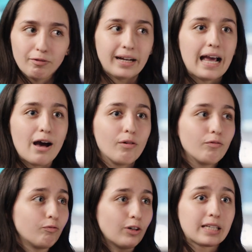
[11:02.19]
Right now,
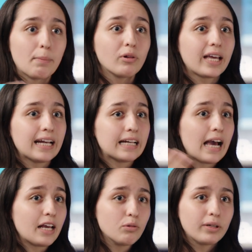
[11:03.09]
for example,
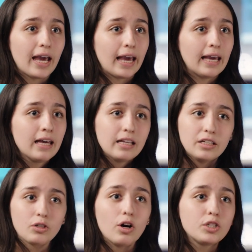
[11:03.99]
Canada, UK,
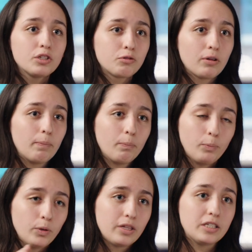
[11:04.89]
it's going to
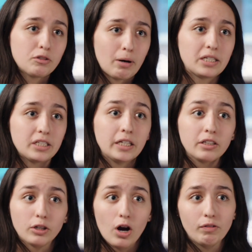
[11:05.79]
put this strategy in
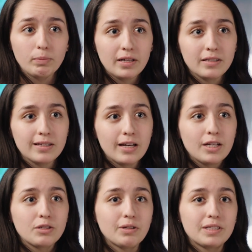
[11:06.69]
their governments.
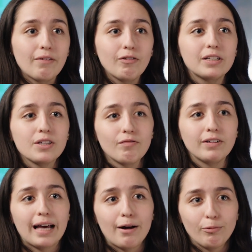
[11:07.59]
So it's definitely
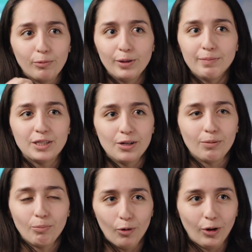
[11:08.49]
something that will be
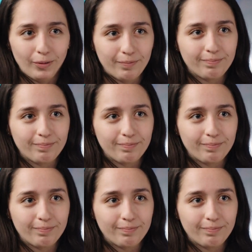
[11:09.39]
talked more.